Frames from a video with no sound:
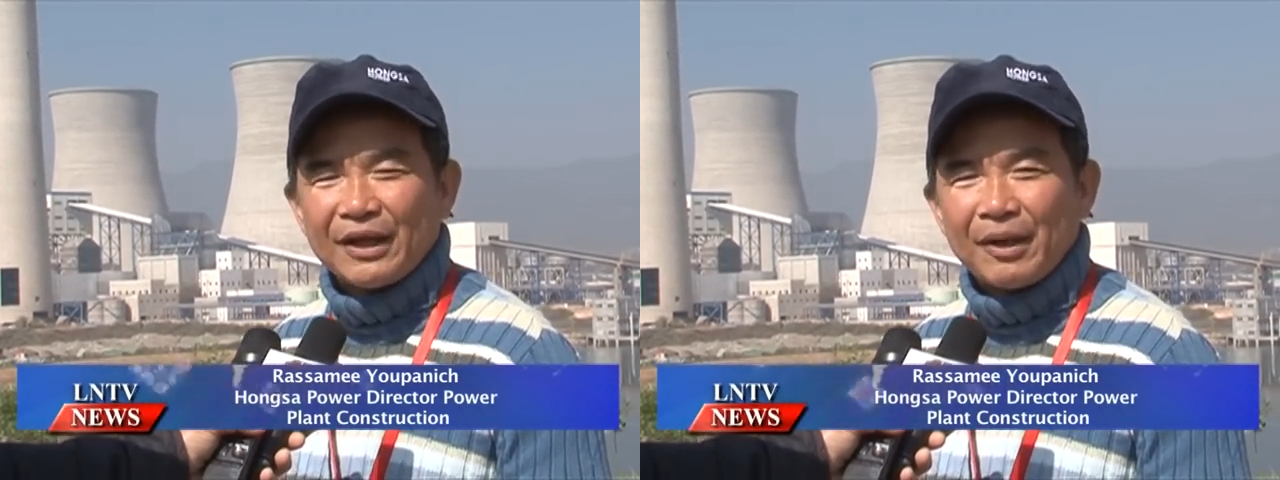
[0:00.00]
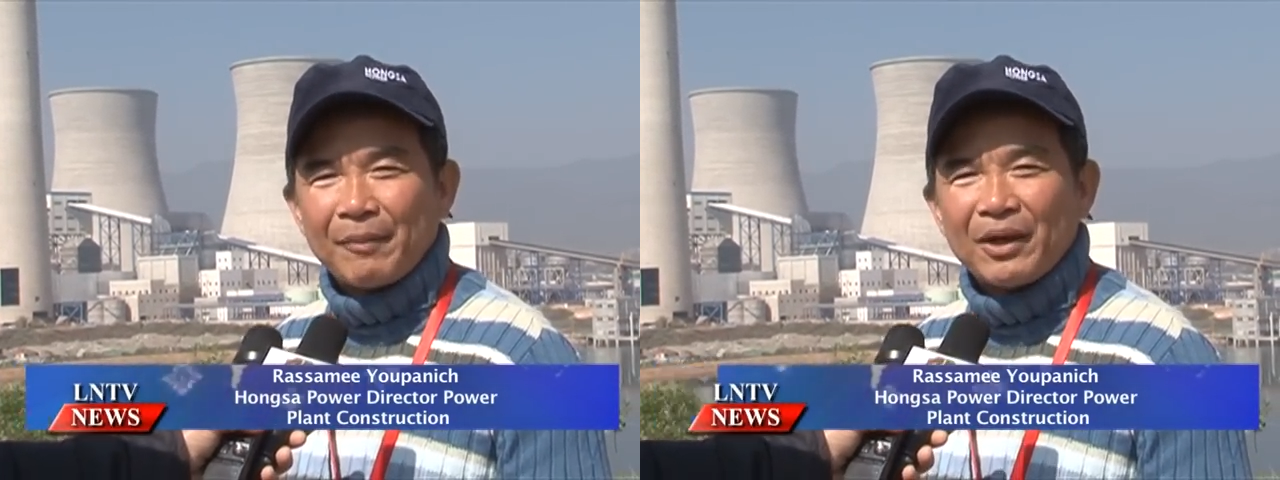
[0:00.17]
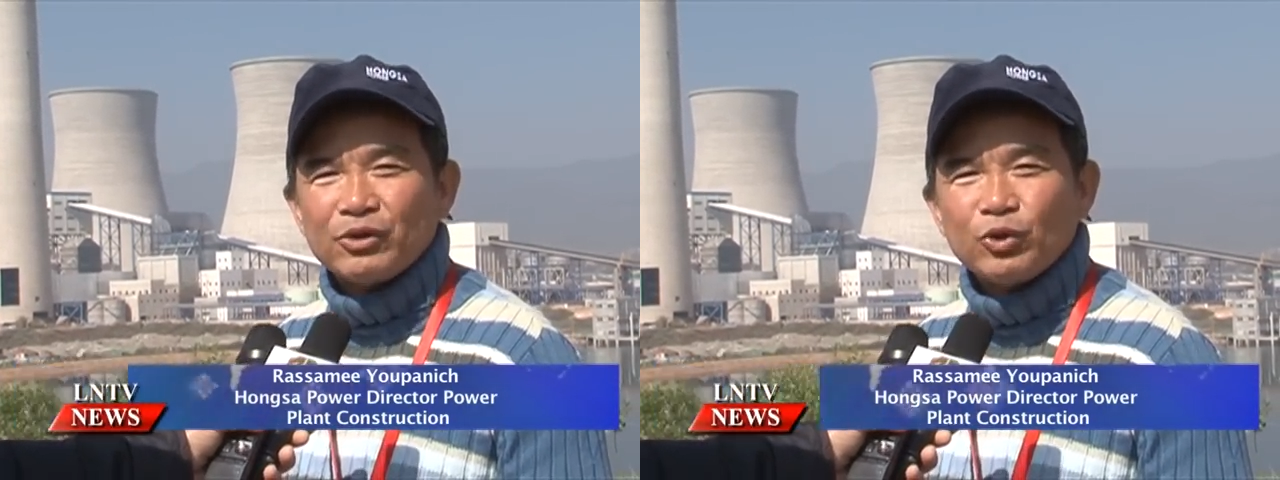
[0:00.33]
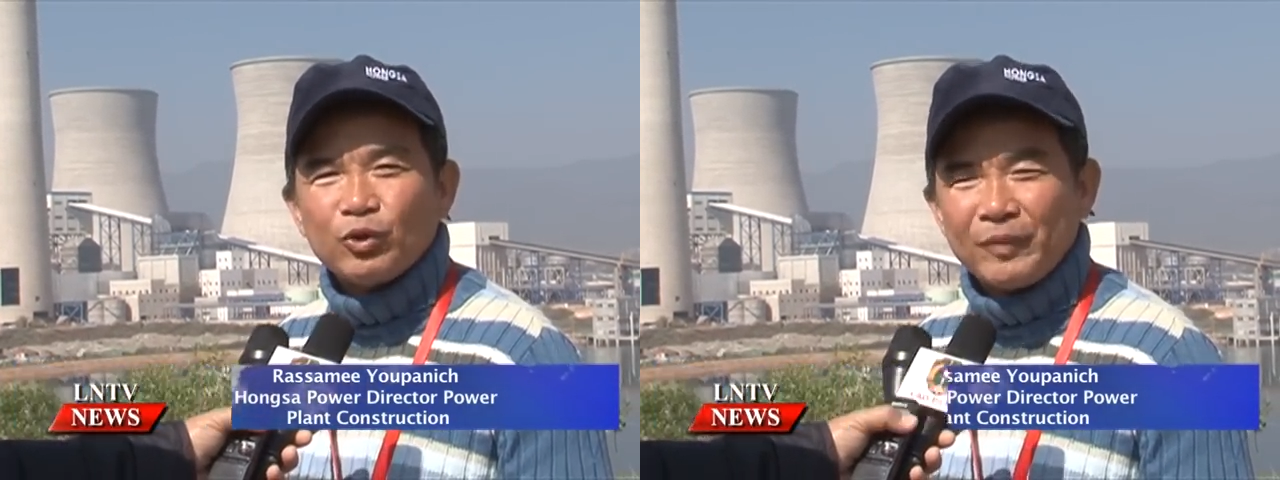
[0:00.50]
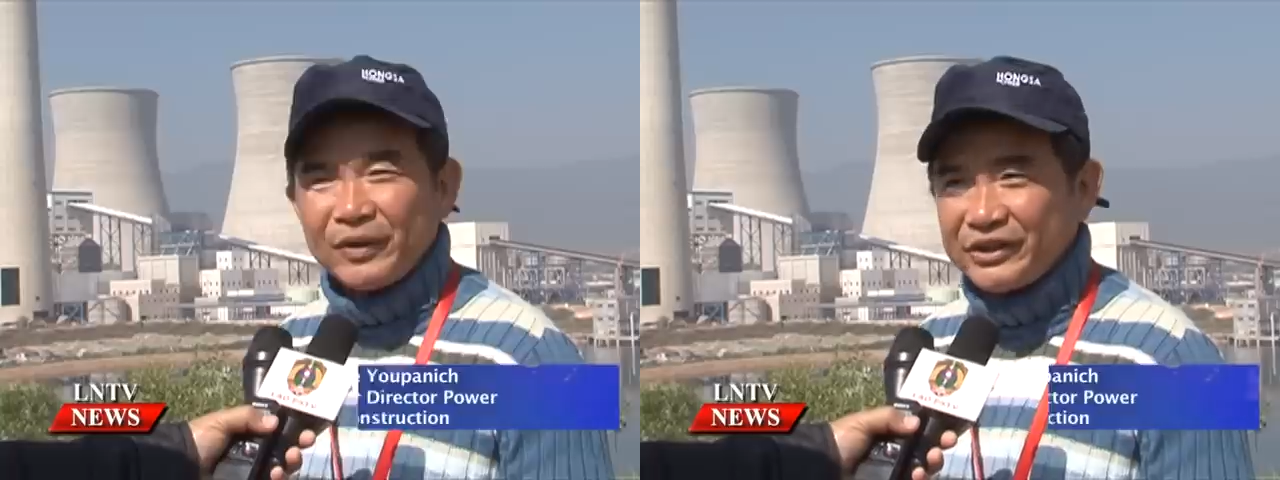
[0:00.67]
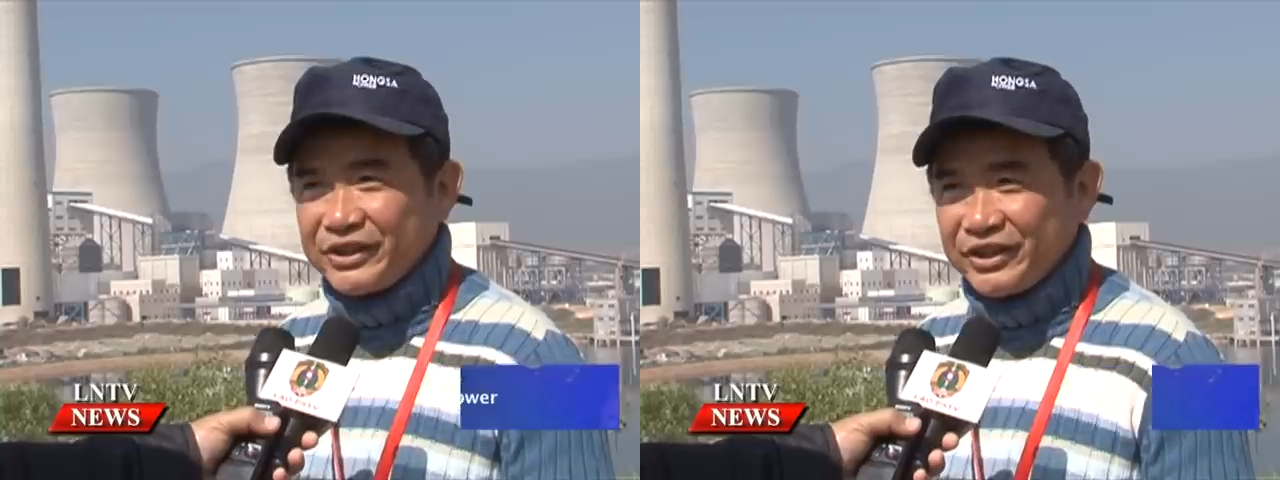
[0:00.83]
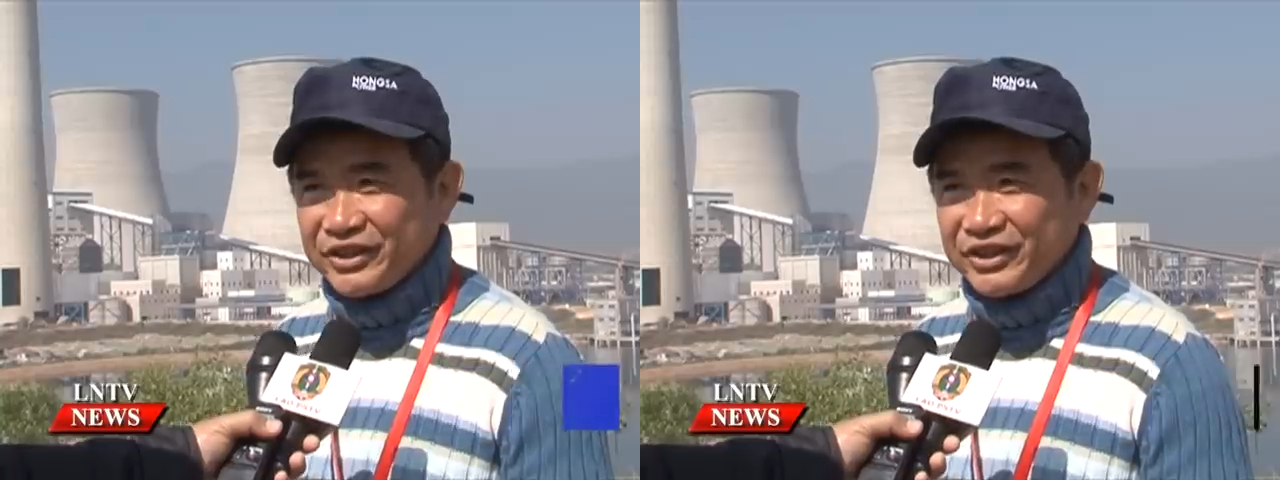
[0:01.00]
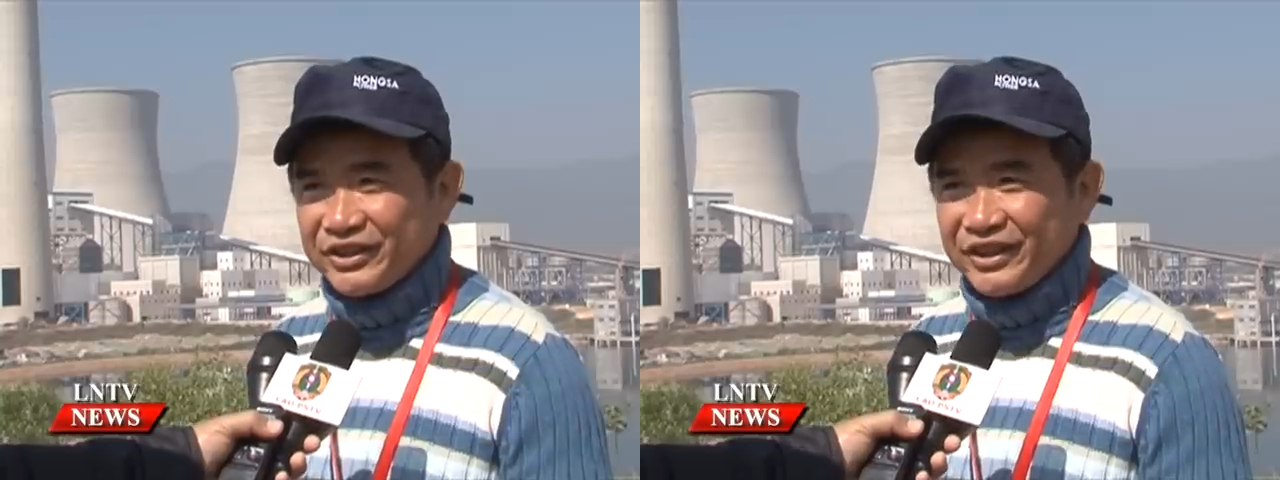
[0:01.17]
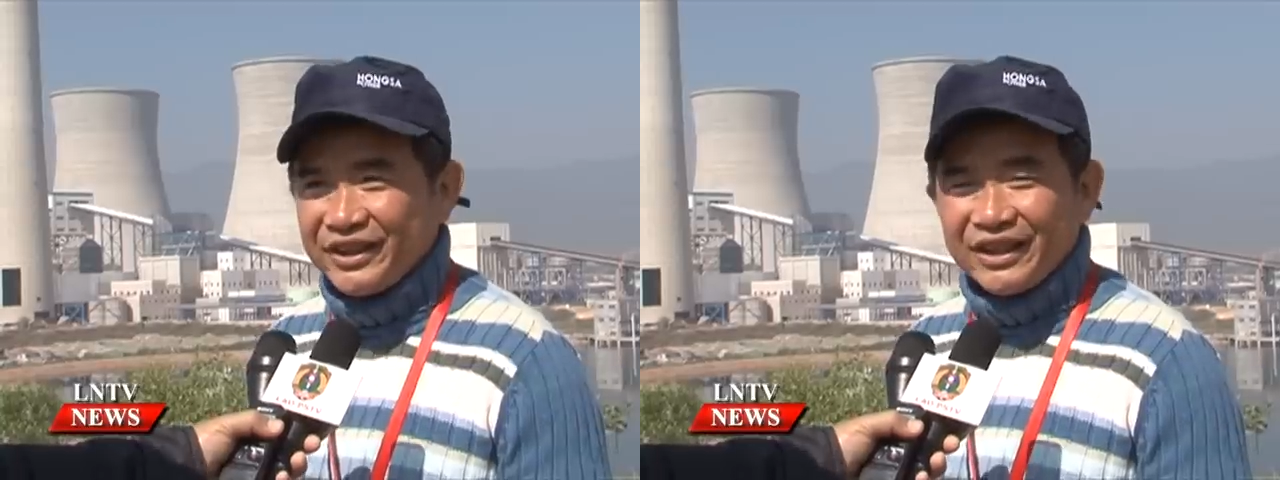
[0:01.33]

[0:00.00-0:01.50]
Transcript: about 2%